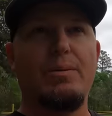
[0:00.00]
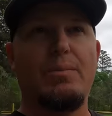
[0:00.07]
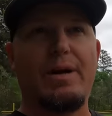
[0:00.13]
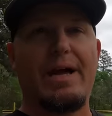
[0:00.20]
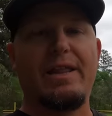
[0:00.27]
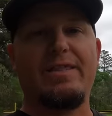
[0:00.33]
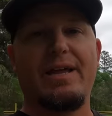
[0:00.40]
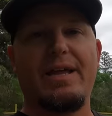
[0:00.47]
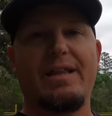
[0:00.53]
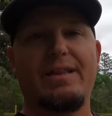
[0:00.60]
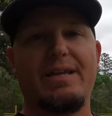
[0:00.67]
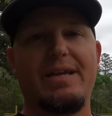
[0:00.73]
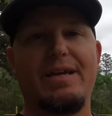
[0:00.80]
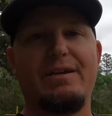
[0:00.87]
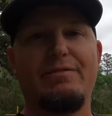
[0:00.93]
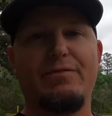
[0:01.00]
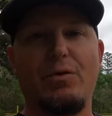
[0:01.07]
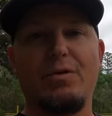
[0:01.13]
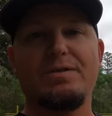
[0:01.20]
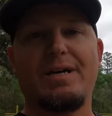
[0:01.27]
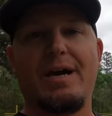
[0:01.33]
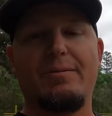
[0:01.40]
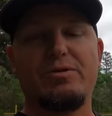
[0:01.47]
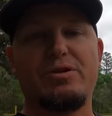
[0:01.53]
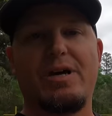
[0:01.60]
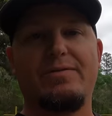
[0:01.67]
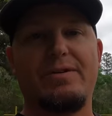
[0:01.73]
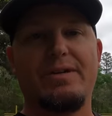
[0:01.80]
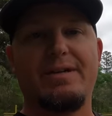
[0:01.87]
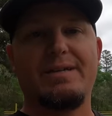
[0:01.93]
but I think the full time
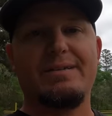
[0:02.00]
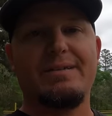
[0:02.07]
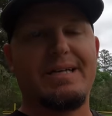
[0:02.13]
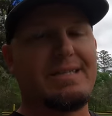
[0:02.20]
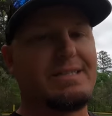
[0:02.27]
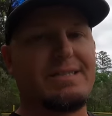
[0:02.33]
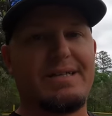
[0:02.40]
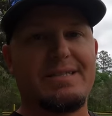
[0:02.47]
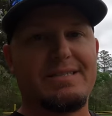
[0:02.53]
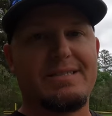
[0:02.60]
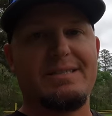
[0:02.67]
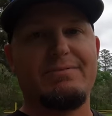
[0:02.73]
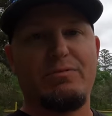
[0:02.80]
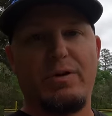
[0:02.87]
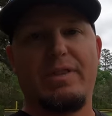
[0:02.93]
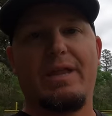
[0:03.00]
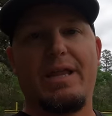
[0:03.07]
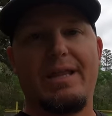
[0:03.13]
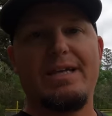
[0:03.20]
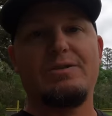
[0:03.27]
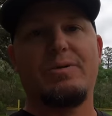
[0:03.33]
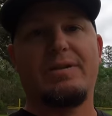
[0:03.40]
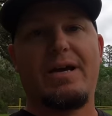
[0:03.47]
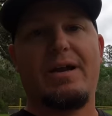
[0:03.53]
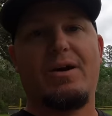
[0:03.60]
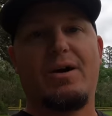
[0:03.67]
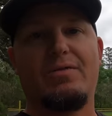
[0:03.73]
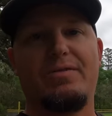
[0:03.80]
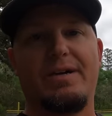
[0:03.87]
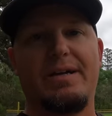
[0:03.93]
traveling, it's with at least with that
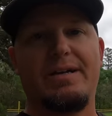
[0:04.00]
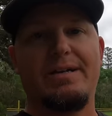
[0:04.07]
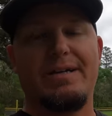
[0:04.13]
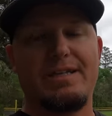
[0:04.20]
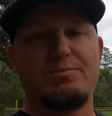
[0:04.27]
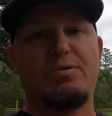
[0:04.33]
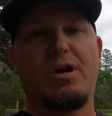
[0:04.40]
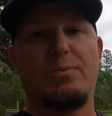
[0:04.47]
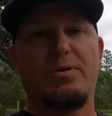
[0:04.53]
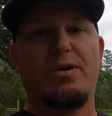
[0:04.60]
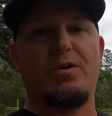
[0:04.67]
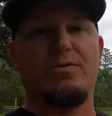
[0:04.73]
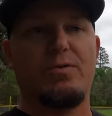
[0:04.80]
RV, is probably